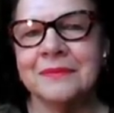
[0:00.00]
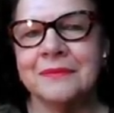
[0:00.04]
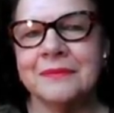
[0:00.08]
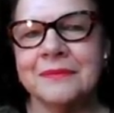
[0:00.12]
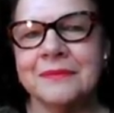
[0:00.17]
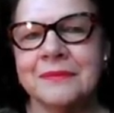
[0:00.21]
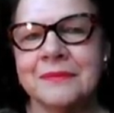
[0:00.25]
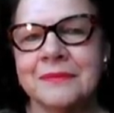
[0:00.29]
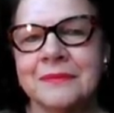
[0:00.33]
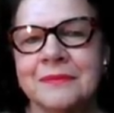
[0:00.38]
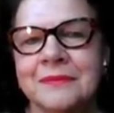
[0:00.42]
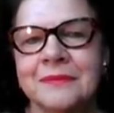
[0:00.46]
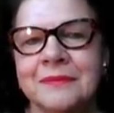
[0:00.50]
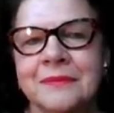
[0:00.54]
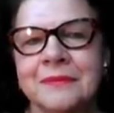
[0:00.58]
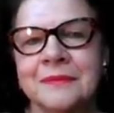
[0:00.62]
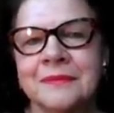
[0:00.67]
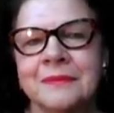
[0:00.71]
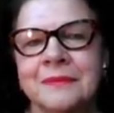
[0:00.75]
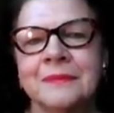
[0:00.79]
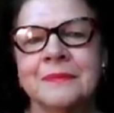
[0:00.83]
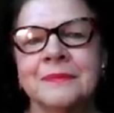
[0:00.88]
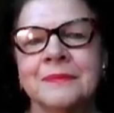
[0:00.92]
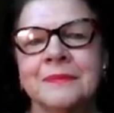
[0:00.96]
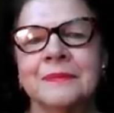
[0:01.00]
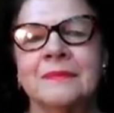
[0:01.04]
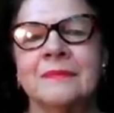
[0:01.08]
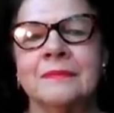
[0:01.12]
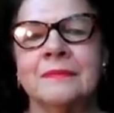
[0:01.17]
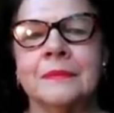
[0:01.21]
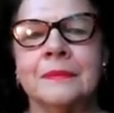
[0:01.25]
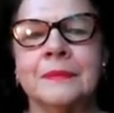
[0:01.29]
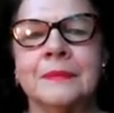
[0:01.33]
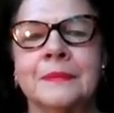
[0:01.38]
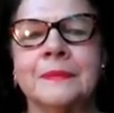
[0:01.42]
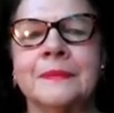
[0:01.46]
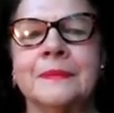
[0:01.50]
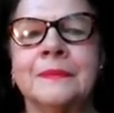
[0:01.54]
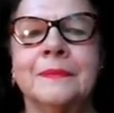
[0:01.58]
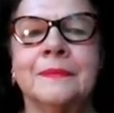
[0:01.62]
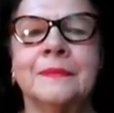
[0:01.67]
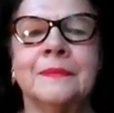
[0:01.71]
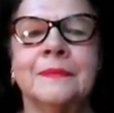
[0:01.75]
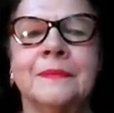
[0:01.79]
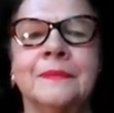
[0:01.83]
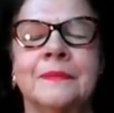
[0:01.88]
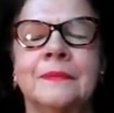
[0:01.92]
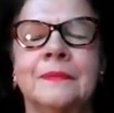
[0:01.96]

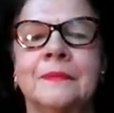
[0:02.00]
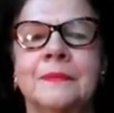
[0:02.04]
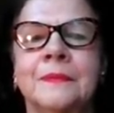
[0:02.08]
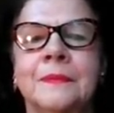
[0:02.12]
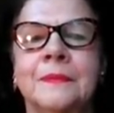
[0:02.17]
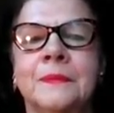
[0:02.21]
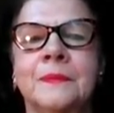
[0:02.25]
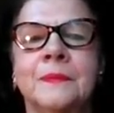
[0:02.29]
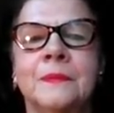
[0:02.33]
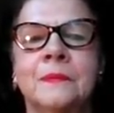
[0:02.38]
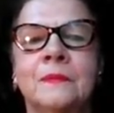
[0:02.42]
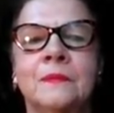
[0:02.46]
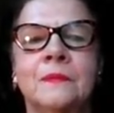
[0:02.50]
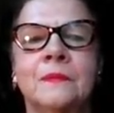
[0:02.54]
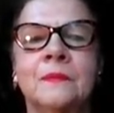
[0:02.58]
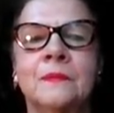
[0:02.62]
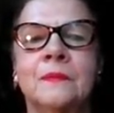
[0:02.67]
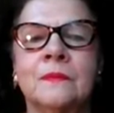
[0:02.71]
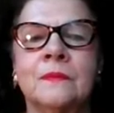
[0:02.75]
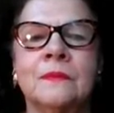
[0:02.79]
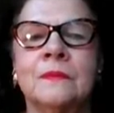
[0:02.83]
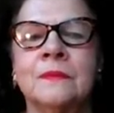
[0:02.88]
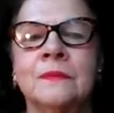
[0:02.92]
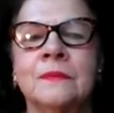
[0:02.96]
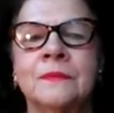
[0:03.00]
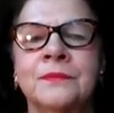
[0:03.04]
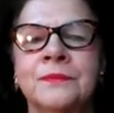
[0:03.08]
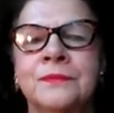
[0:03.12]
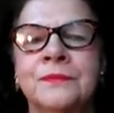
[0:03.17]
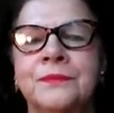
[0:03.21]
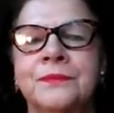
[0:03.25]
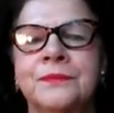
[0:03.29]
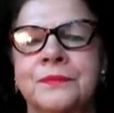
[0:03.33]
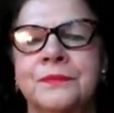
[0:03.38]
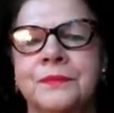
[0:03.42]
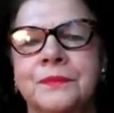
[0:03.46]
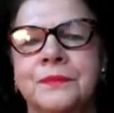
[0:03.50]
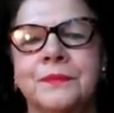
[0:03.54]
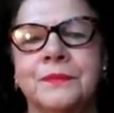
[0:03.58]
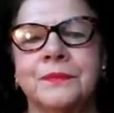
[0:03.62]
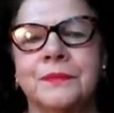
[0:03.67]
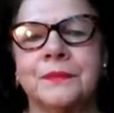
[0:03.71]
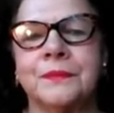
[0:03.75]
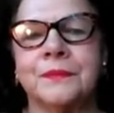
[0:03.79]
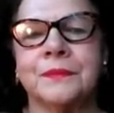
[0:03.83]
This person isn't speaking.